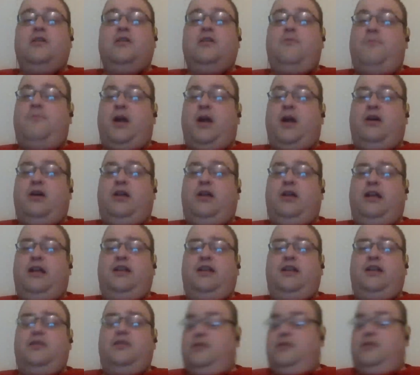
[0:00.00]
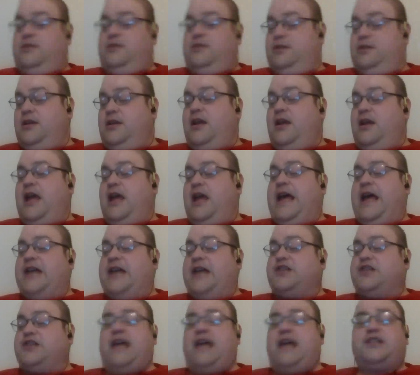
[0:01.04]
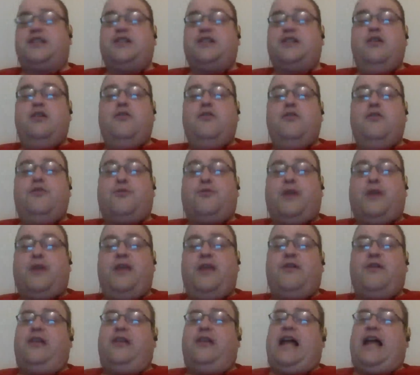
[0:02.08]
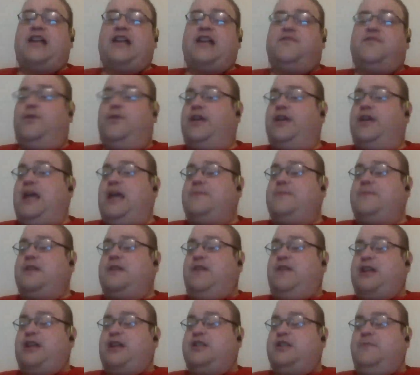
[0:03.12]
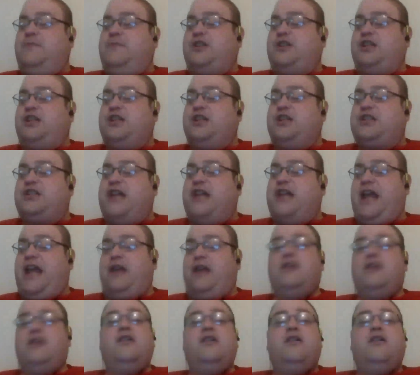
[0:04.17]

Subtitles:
Maryland has lost 3 of their last 4 games. They lost to Michigan State.